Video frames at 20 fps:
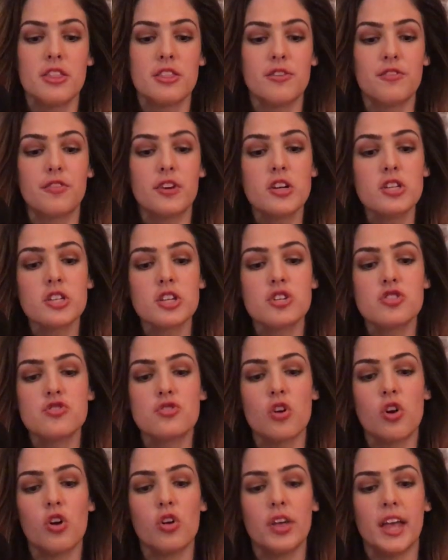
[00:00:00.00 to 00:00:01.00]
The first
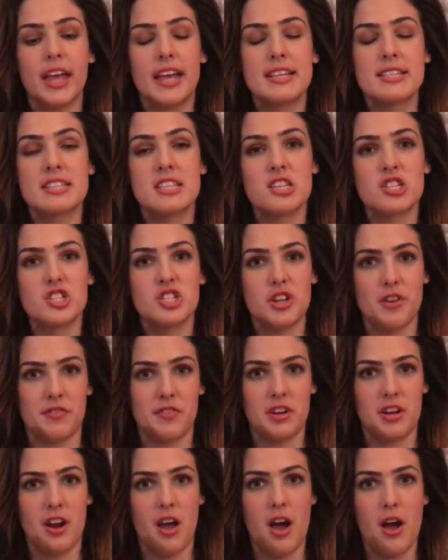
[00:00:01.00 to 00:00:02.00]
control is the
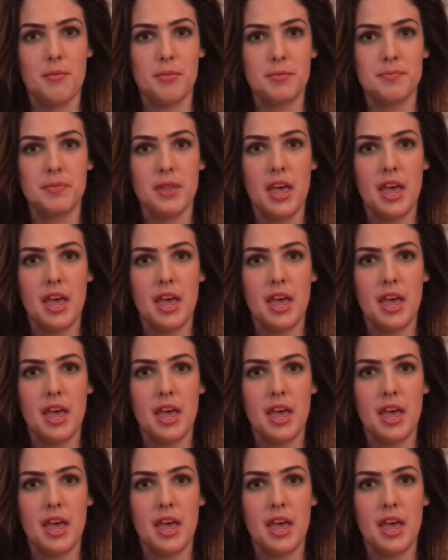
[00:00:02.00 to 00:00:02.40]
shift knob.